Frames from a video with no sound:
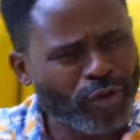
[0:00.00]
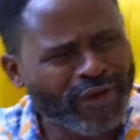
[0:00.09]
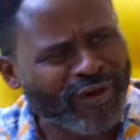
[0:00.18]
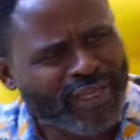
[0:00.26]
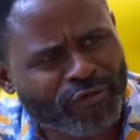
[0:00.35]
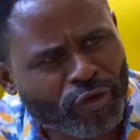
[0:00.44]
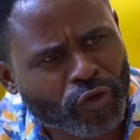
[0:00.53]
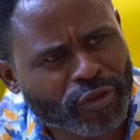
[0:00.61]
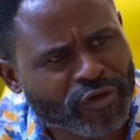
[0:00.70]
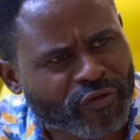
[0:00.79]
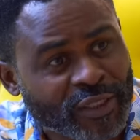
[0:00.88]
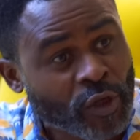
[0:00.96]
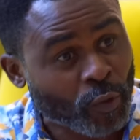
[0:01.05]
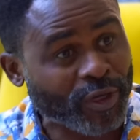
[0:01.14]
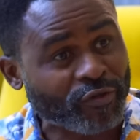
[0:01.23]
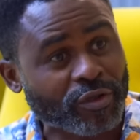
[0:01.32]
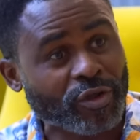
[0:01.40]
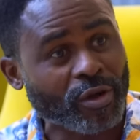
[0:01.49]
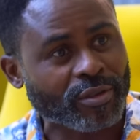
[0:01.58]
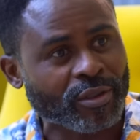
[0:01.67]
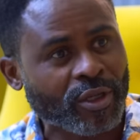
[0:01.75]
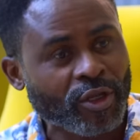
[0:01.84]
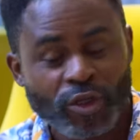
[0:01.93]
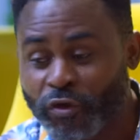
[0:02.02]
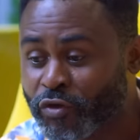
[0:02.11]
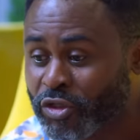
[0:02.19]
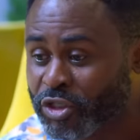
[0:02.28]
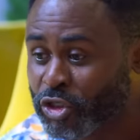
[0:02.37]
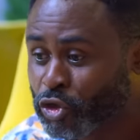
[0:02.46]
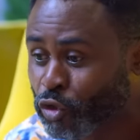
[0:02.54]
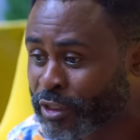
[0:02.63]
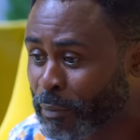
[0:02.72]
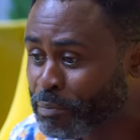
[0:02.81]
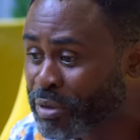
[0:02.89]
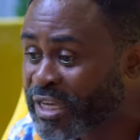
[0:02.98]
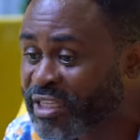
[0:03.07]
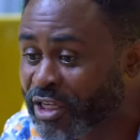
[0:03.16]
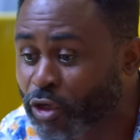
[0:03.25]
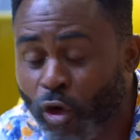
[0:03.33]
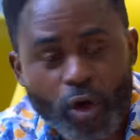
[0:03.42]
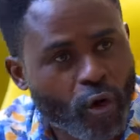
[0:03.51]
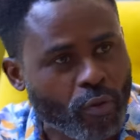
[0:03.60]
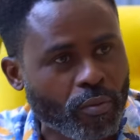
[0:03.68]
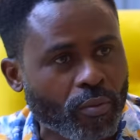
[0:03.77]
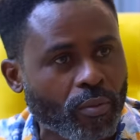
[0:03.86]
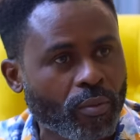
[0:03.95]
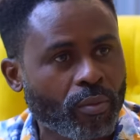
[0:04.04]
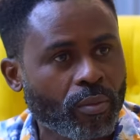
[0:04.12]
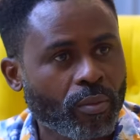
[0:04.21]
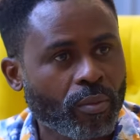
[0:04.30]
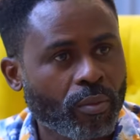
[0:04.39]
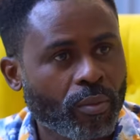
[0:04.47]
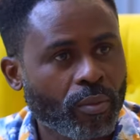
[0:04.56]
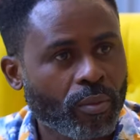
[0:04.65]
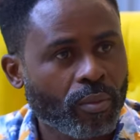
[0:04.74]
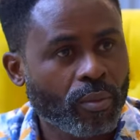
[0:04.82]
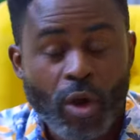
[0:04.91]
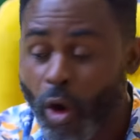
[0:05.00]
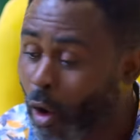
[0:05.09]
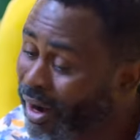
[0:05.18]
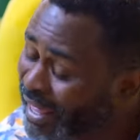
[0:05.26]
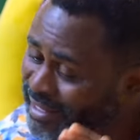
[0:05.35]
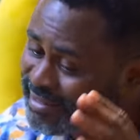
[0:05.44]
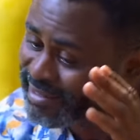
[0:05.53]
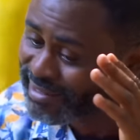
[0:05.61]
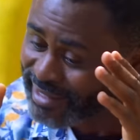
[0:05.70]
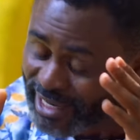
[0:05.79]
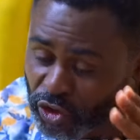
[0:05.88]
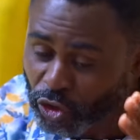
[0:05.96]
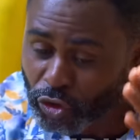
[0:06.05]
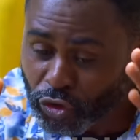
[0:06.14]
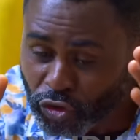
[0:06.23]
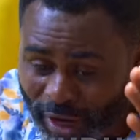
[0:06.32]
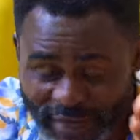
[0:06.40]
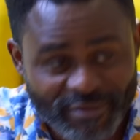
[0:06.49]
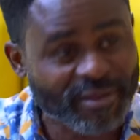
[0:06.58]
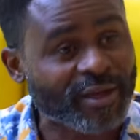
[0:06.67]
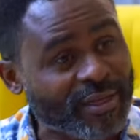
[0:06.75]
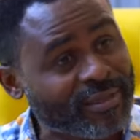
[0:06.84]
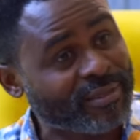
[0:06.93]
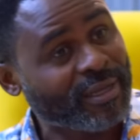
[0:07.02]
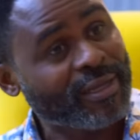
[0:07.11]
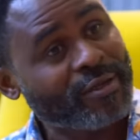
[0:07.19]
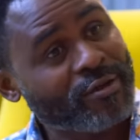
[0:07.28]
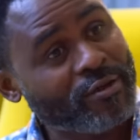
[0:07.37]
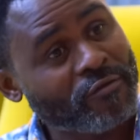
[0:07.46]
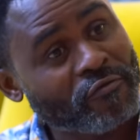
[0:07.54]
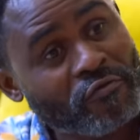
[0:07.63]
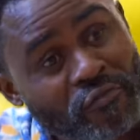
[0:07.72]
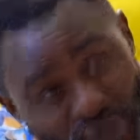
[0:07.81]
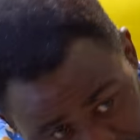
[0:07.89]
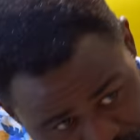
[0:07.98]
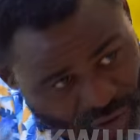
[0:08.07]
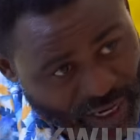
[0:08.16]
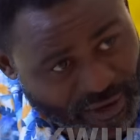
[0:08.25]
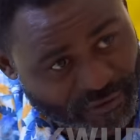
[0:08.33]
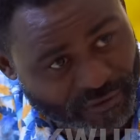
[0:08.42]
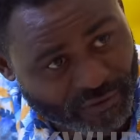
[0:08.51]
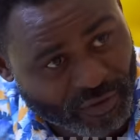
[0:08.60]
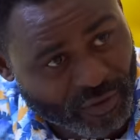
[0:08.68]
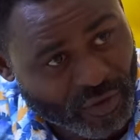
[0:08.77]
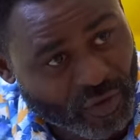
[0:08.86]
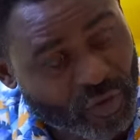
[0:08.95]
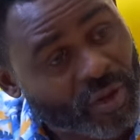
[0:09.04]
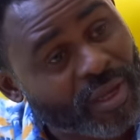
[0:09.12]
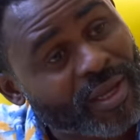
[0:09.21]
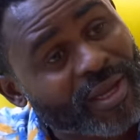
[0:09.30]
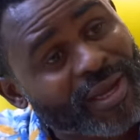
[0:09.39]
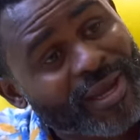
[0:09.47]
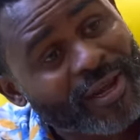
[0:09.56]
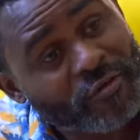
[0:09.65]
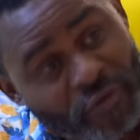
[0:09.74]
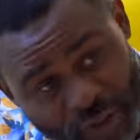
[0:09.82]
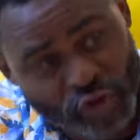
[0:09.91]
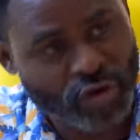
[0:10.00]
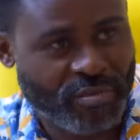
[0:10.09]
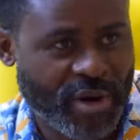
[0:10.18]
will never give you good advice. What have you done? You've just destroyed the peace in your home. All I can say to you right now is, fix your life. And fix your